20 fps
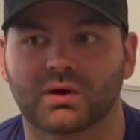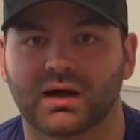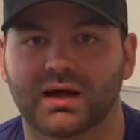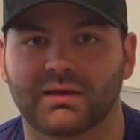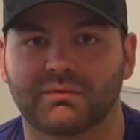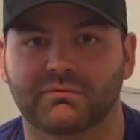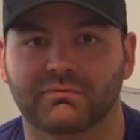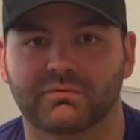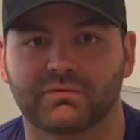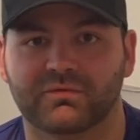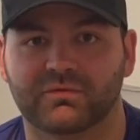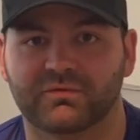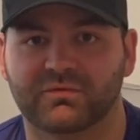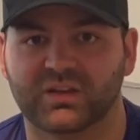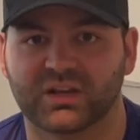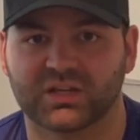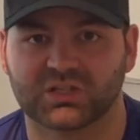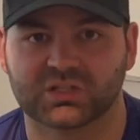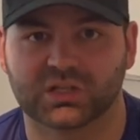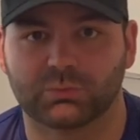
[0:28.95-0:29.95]
I'm
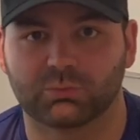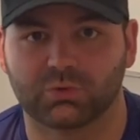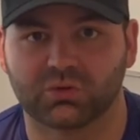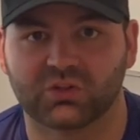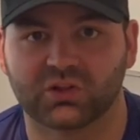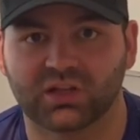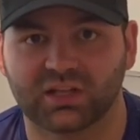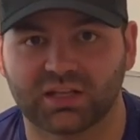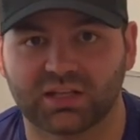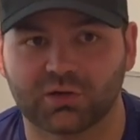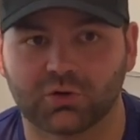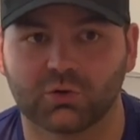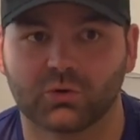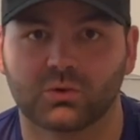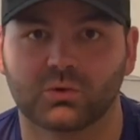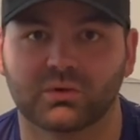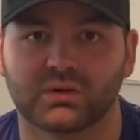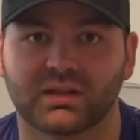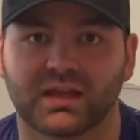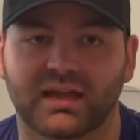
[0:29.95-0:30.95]
finished up with
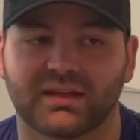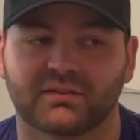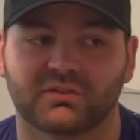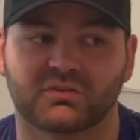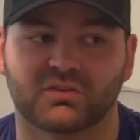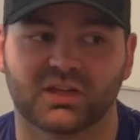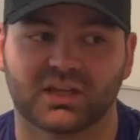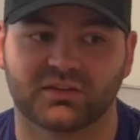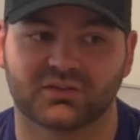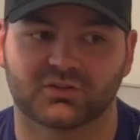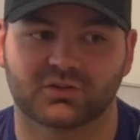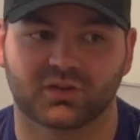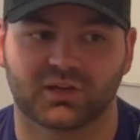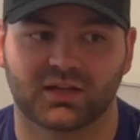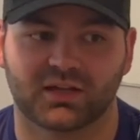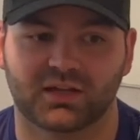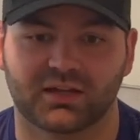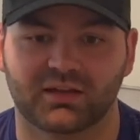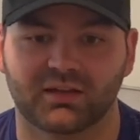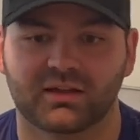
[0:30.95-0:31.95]
clinical as of
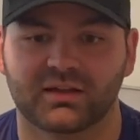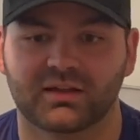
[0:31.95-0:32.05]
yesterday.